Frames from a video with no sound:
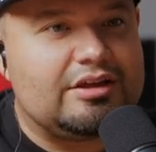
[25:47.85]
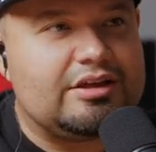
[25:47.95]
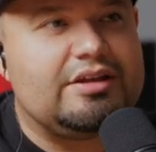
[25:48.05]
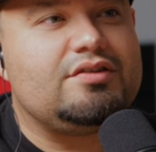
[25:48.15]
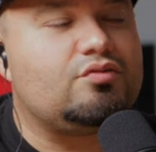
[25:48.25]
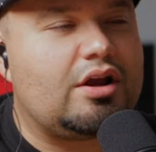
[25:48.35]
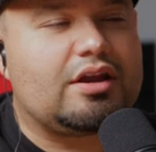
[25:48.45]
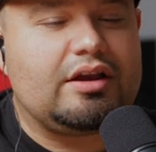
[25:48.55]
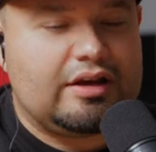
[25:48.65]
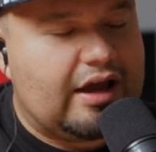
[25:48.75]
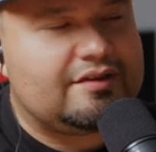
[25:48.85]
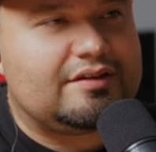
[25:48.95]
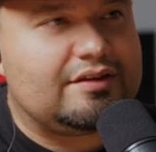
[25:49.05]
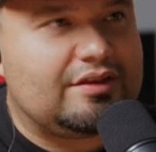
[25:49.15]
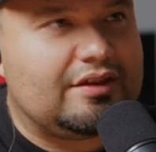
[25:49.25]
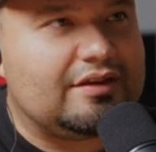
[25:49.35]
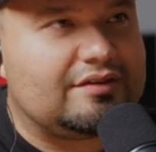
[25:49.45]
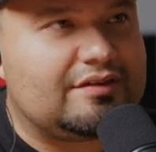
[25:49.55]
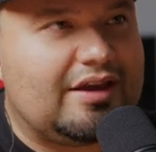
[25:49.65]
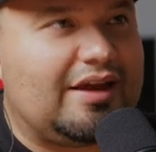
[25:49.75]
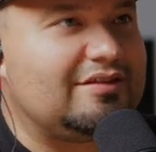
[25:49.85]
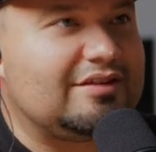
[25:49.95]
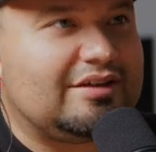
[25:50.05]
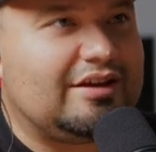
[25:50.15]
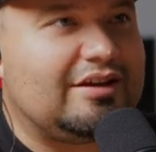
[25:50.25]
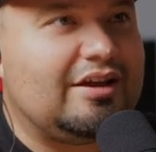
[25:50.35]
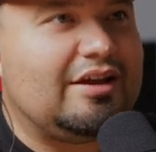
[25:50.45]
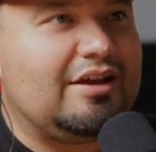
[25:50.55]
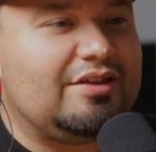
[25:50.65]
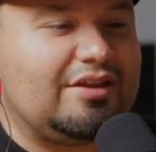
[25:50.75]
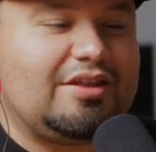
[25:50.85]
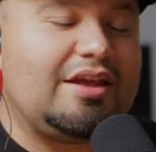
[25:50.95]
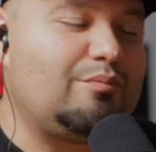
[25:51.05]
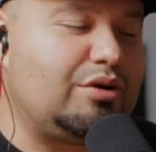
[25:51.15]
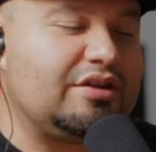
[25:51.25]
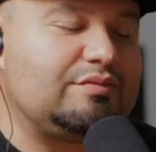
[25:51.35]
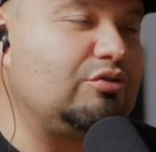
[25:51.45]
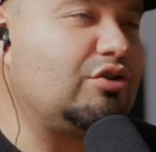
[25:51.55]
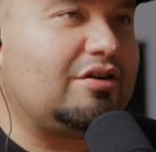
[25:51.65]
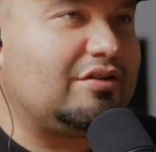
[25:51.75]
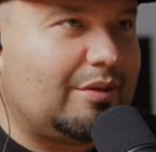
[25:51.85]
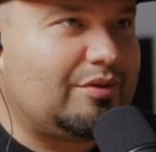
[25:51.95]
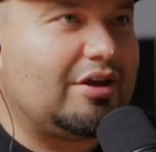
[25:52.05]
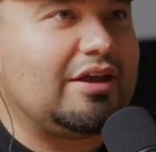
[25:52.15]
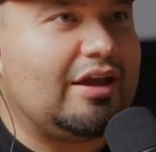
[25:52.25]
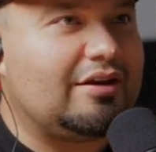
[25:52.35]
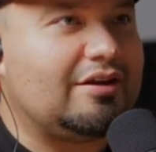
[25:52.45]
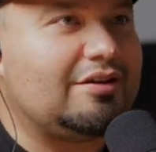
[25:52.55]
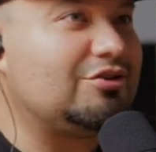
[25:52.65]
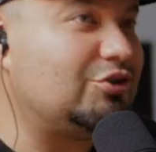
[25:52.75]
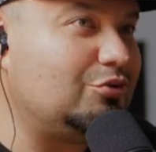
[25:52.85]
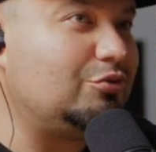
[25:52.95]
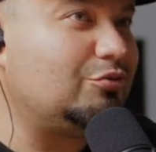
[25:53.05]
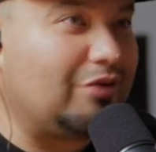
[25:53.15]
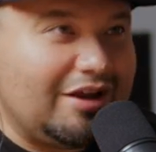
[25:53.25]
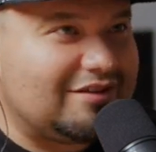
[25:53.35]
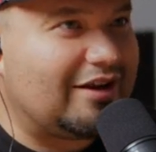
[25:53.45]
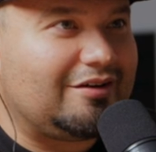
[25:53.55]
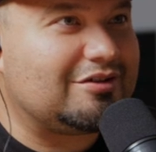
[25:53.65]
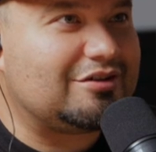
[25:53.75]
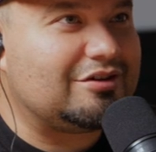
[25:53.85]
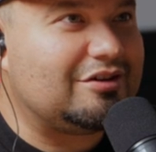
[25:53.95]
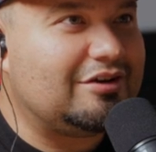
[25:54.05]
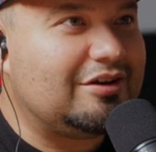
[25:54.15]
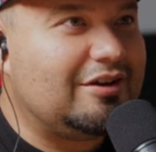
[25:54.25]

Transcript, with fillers: he's recognizing things as a kid that then brings greater depth again to Rake's character.